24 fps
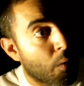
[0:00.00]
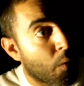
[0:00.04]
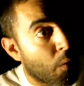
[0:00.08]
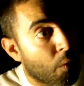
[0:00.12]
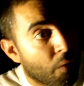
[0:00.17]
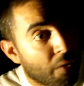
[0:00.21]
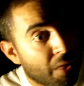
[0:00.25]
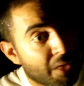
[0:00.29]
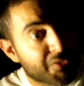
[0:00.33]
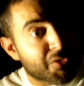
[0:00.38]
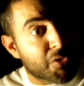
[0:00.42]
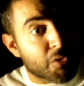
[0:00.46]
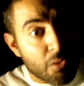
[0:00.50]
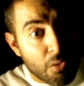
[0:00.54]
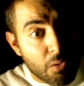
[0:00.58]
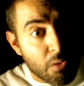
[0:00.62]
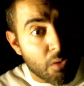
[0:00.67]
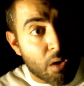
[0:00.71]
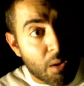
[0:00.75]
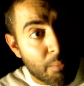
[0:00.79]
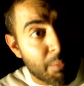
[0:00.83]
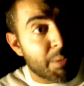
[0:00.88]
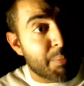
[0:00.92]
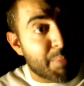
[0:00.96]
that's
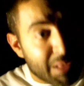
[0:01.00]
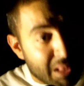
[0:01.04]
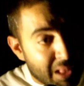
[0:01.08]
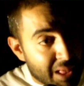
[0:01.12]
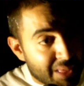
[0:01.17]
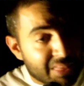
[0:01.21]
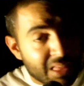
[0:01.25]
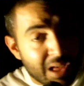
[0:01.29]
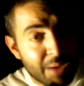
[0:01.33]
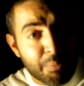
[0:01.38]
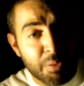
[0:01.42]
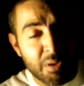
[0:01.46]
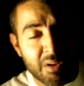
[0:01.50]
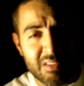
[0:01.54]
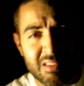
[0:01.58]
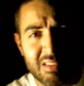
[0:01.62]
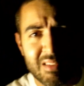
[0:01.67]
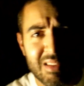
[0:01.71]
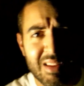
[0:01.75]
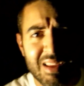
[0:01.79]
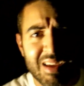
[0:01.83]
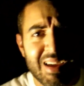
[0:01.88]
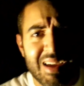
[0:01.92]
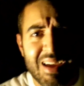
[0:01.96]
I'm gonna be like that
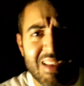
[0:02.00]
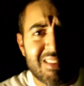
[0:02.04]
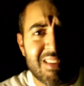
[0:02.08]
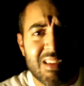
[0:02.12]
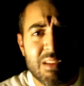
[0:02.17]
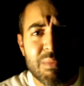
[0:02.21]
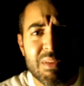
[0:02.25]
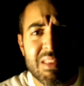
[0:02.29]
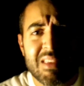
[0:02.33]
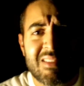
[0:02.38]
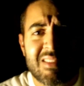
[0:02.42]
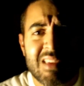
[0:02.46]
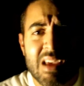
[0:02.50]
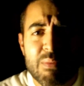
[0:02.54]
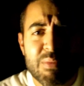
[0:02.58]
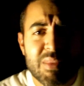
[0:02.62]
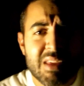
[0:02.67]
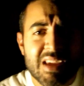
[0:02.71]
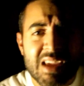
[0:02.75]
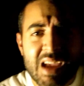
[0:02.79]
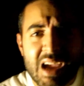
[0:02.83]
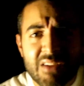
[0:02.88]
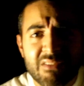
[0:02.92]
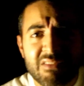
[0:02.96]
person. It's gonna be the same
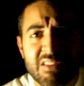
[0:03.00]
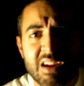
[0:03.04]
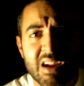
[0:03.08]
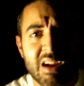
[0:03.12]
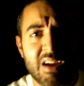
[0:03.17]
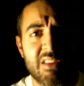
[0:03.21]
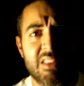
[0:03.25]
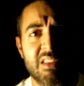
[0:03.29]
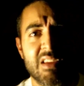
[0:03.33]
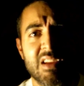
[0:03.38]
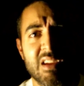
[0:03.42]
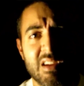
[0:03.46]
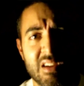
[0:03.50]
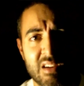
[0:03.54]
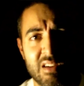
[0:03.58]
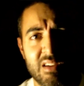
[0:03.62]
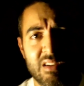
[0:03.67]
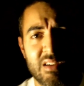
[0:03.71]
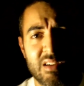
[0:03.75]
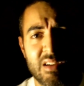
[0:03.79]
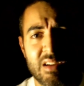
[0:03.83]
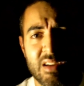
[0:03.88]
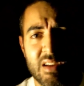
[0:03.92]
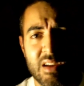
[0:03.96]
thing every other
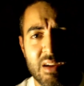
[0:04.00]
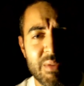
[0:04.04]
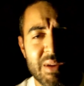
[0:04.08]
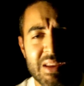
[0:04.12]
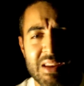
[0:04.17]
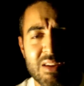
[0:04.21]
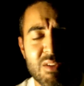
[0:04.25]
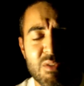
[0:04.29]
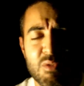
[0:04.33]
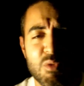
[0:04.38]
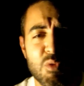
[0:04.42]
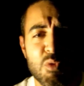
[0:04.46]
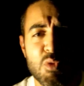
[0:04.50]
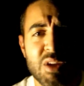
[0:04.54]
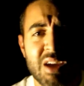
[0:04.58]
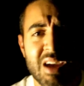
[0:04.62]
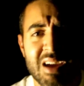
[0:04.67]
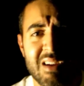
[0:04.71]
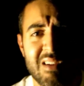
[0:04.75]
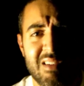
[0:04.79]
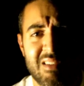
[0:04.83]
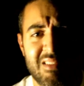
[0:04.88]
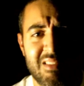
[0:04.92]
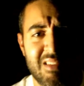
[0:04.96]
year. I mean, who
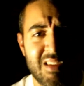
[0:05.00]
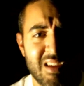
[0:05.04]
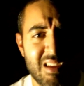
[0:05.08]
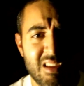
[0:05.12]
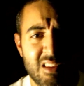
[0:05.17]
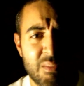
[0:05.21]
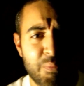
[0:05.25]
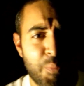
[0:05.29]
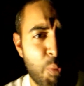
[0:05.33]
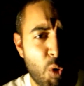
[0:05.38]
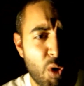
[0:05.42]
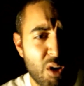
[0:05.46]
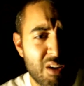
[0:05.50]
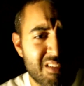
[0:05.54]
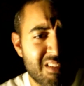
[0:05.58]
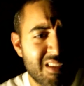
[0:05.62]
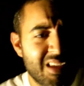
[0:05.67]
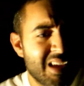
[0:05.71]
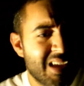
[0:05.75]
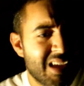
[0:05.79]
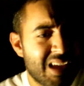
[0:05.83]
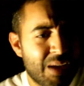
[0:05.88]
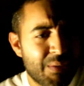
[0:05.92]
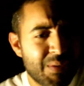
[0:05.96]
cares?
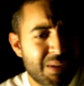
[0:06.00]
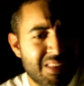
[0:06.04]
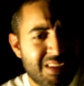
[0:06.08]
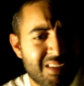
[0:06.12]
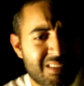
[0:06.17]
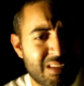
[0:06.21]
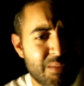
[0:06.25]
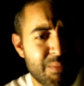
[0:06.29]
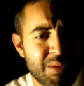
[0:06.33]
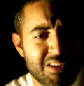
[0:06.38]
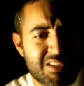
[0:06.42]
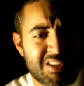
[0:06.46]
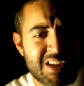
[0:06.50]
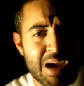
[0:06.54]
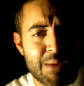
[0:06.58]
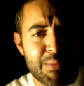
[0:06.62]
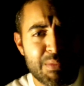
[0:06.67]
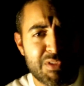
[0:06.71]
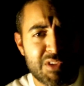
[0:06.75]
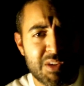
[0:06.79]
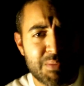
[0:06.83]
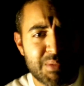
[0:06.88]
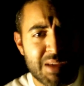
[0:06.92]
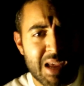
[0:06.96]
Sports. I mean, there's gonna be a
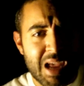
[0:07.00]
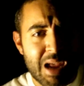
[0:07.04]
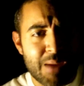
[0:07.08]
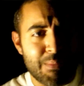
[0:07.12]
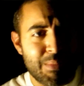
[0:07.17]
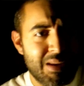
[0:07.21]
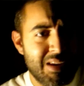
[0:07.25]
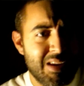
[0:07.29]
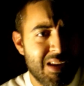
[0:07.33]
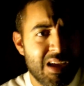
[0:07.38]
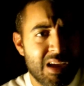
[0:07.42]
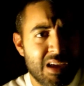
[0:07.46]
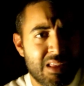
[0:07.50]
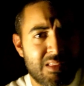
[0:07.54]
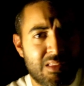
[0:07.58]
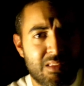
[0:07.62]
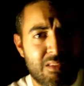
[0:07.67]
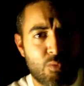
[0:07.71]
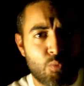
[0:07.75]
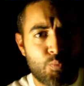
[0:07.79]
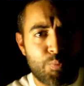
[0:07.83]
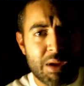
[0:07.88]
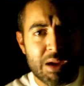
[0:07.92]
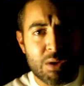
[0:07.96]
championship game and
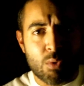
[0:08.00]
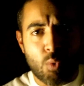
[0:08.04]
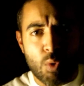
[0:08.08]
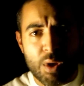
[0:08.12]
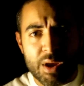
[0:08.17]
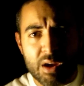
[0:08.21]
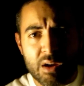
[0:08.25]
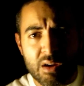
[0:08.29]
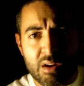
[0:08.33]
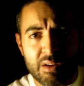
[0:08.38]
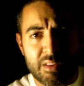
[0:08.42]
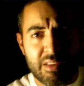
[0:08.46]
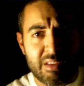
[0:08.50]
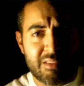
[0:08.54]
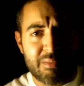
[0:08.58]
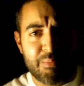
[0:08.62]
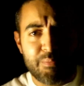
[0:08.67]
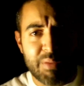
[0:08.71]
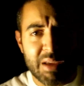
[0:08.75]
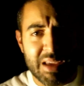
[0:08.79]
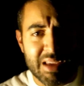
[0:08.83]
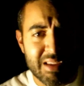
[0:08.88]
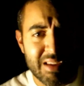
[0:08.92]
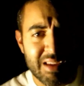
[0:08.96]
this big winner and
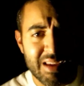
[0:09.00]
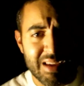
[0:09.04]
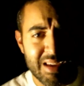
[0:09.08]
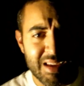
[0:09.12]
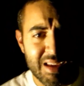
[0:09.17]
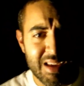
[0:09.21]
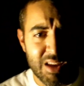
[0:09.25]
this big,